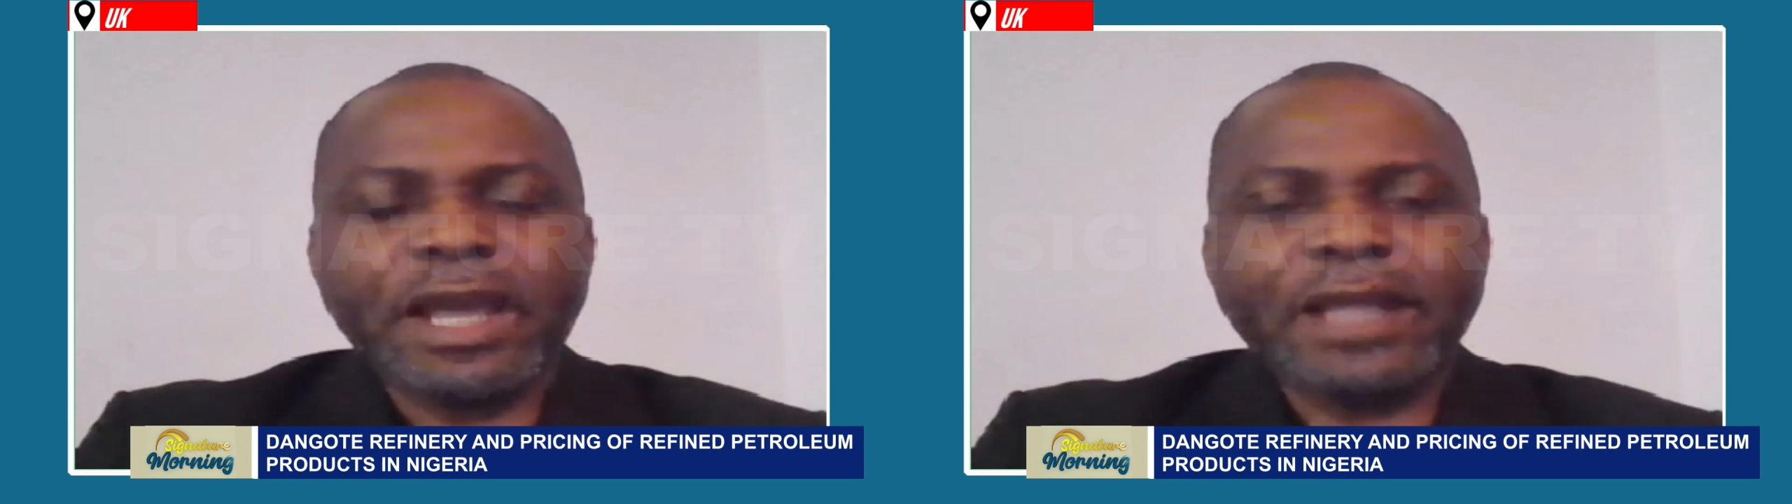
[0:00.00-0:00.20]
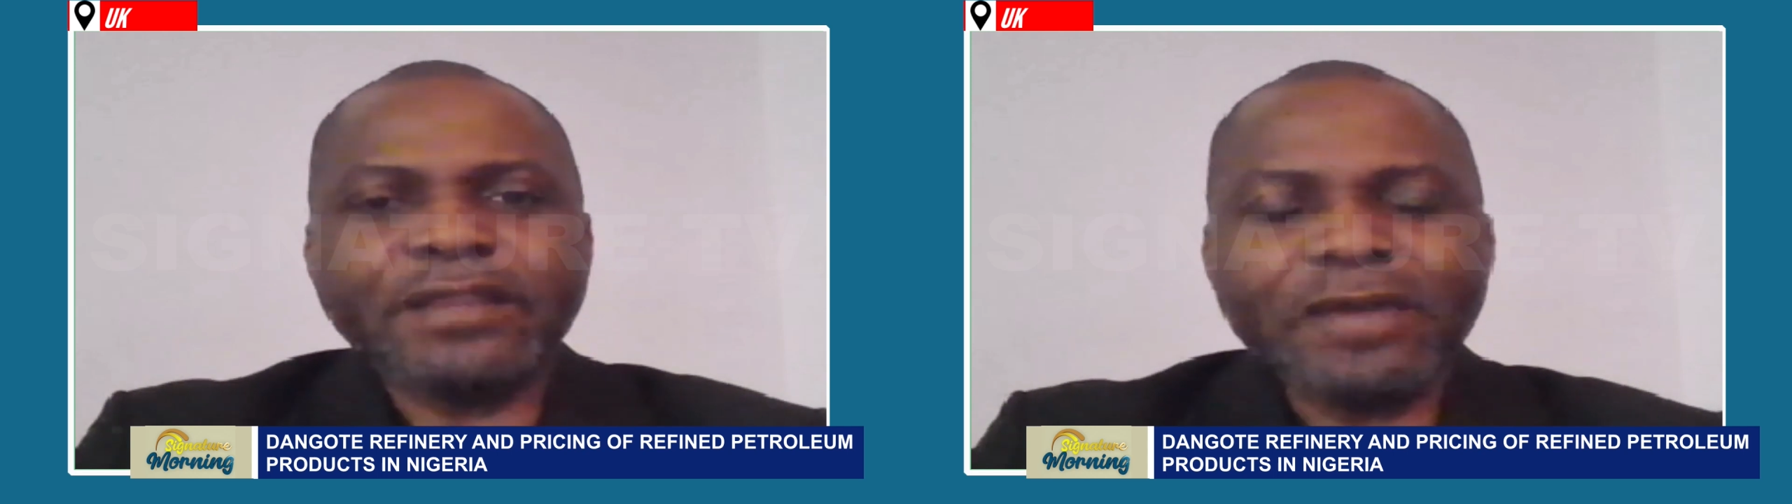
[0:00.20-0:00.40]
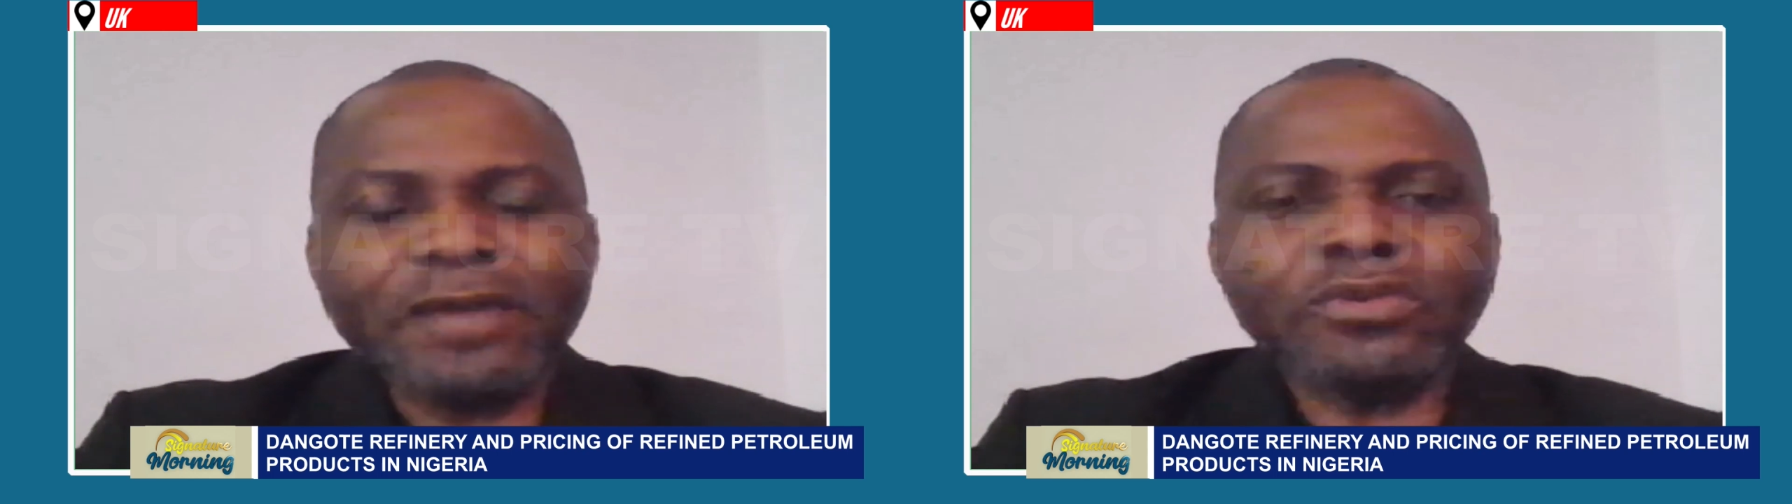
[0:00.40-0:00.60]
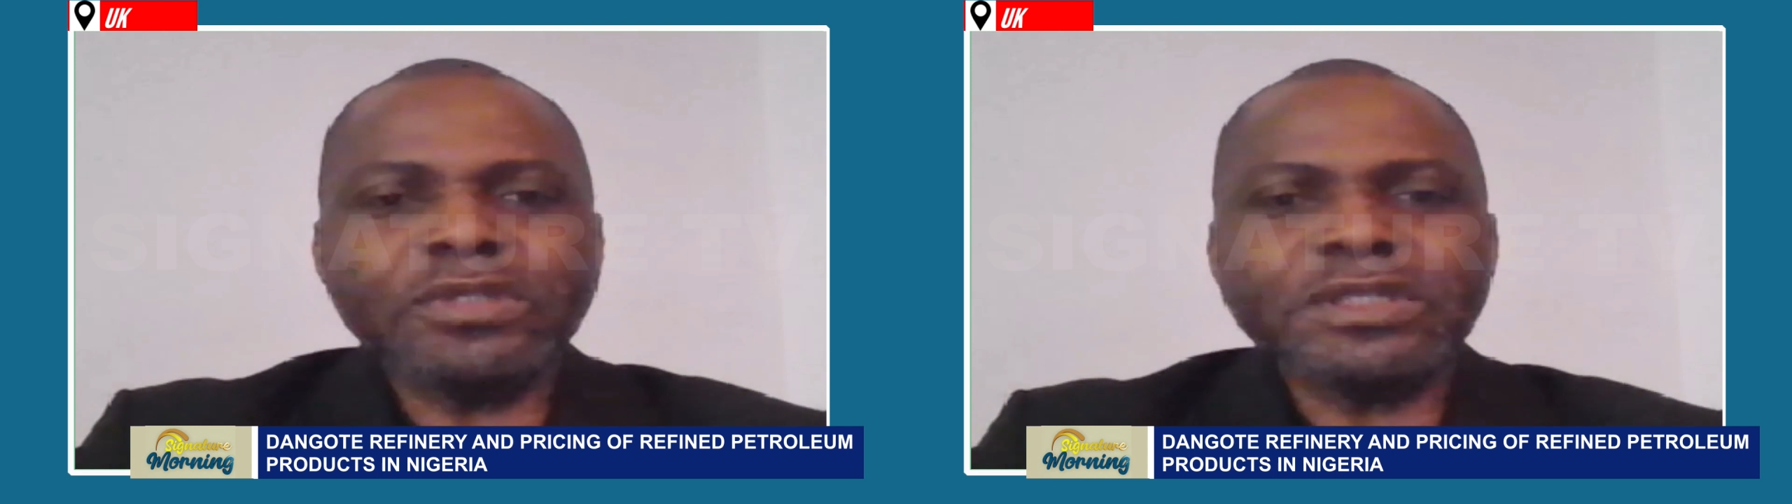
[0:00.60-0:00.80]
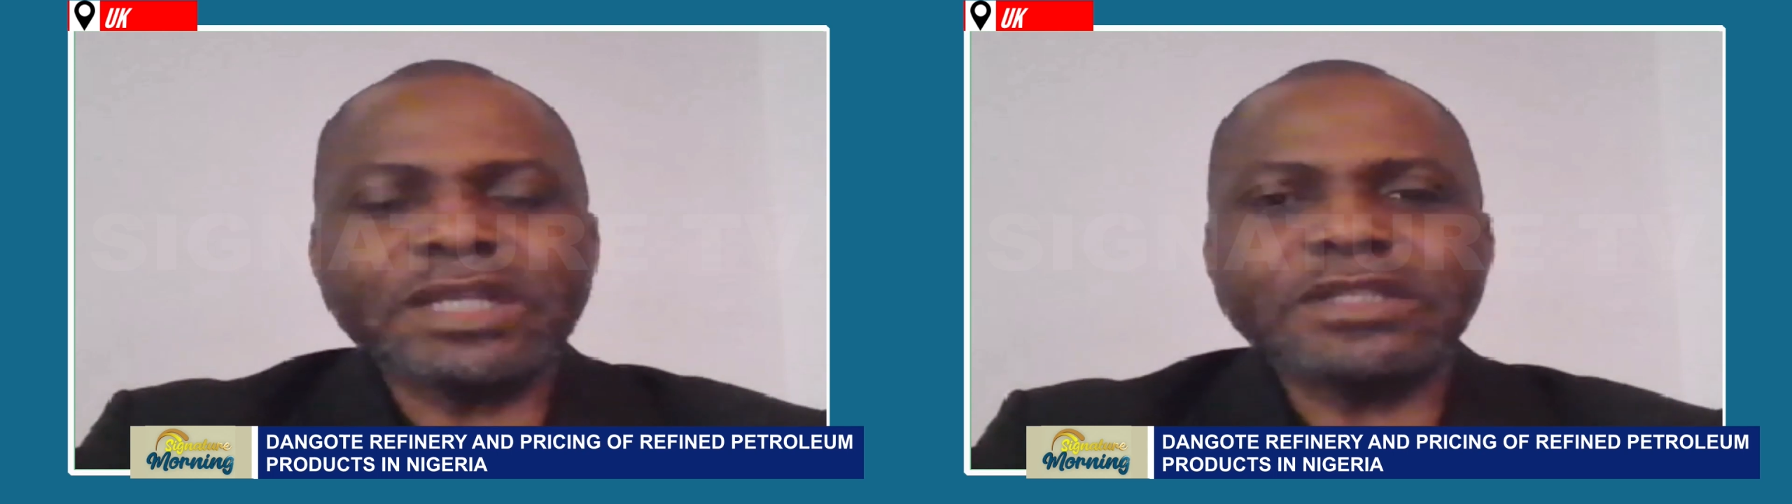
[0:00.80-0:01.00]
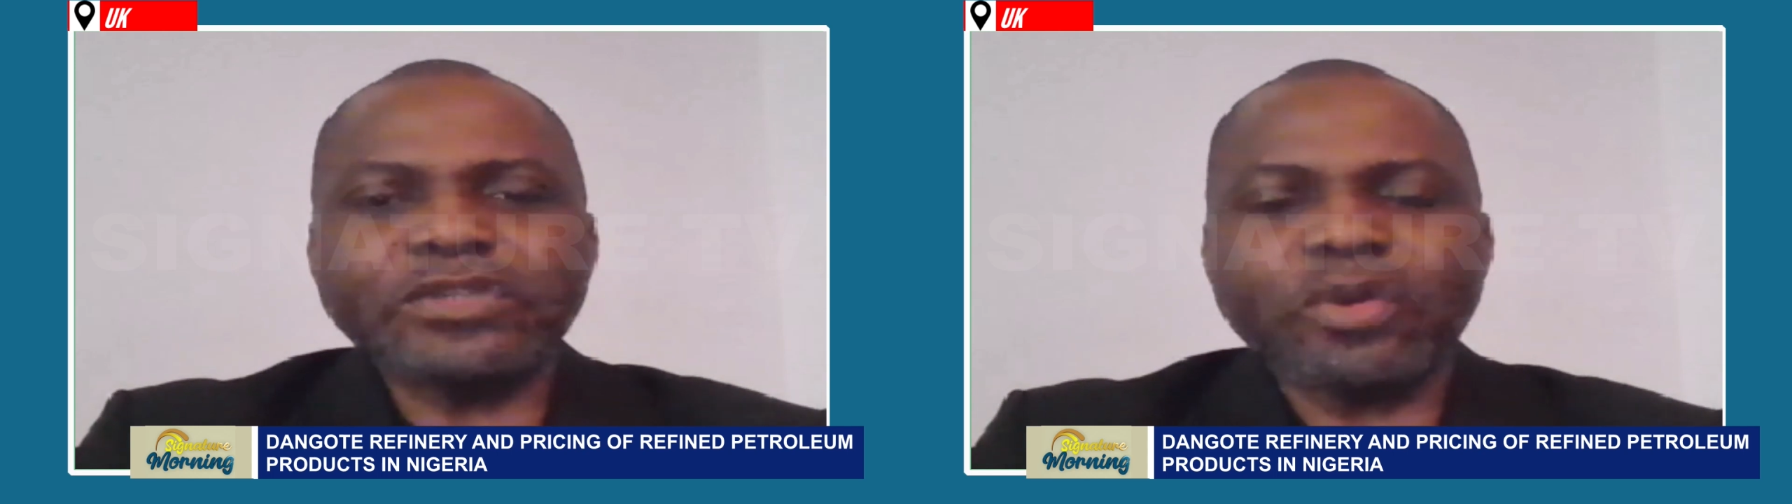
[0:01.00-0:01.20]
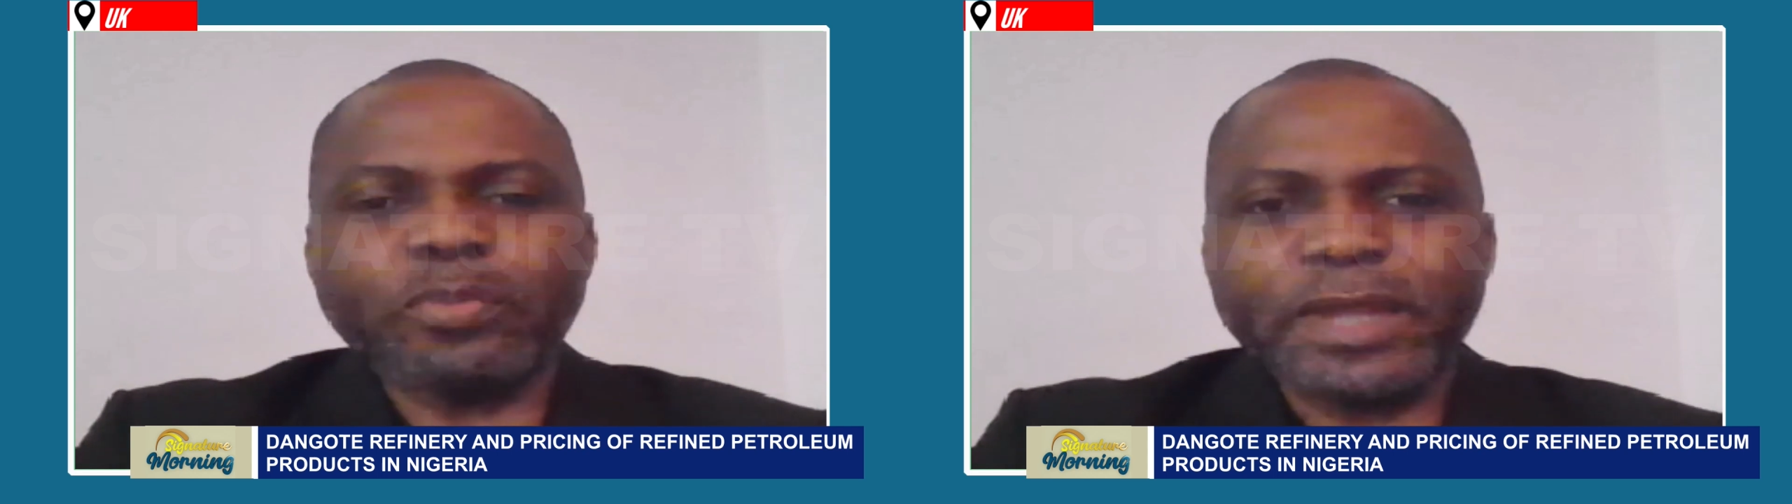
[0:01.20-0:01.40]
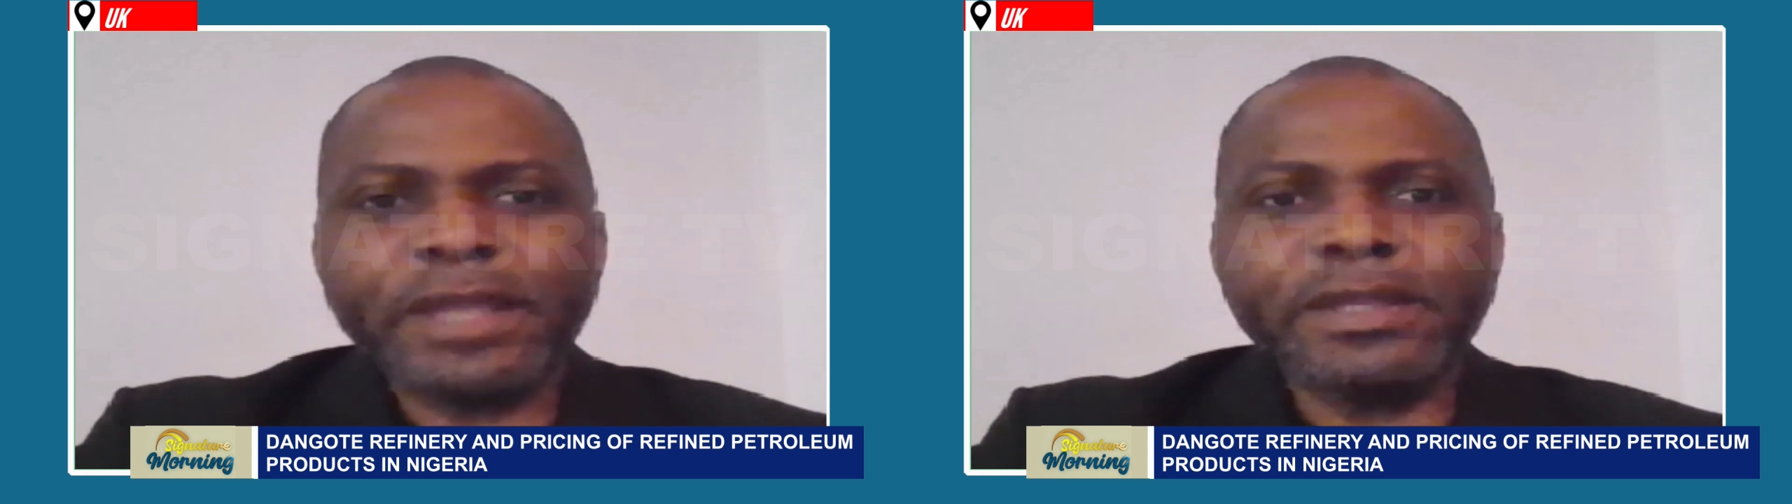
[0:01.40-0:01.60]
and Dangote started
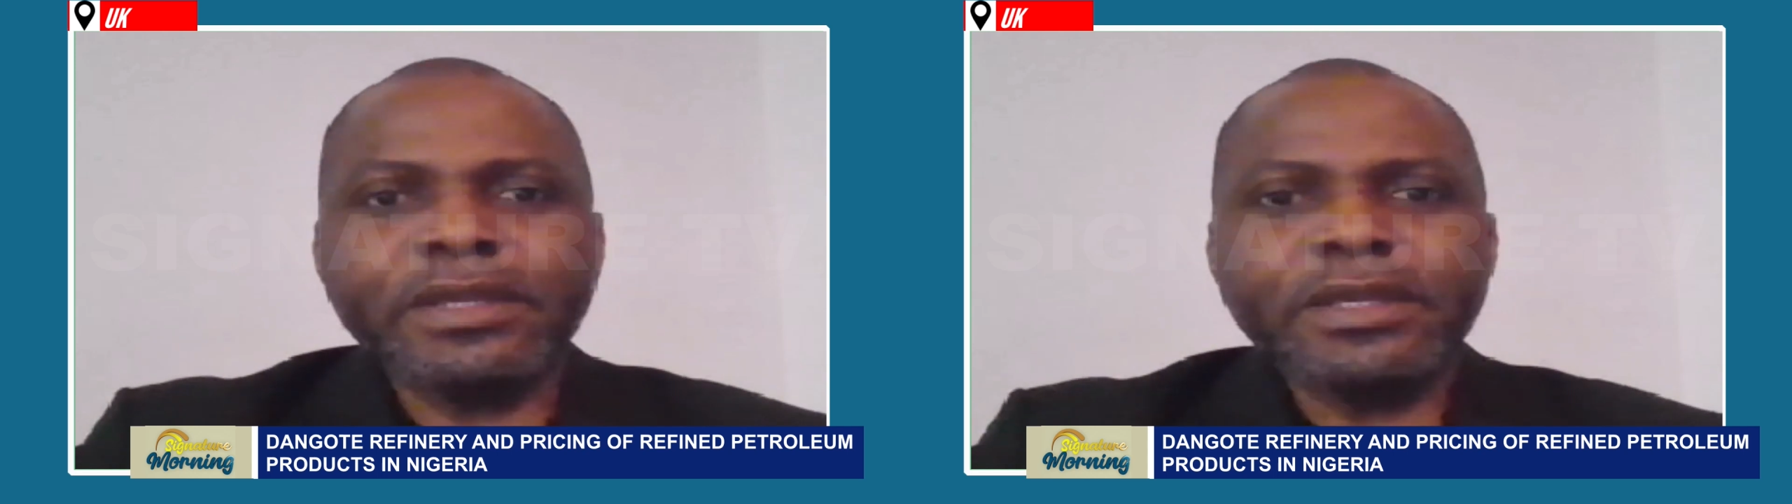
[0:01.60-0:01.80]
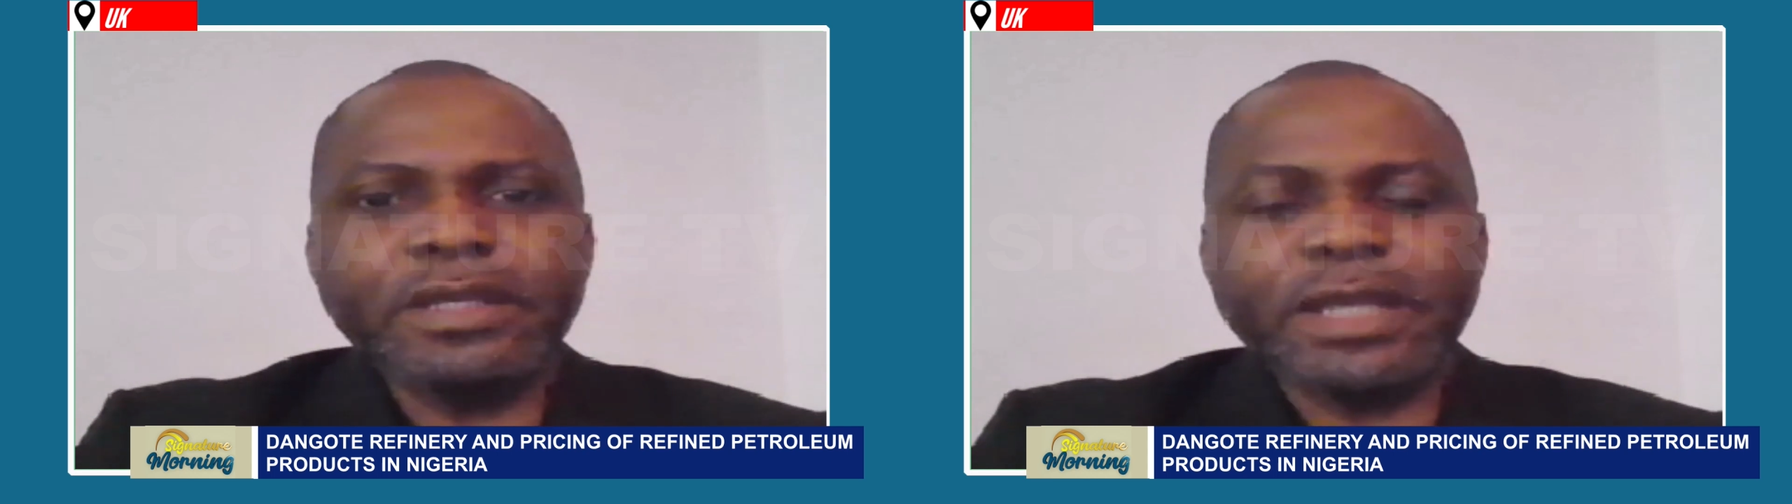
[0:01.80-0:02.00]
supplying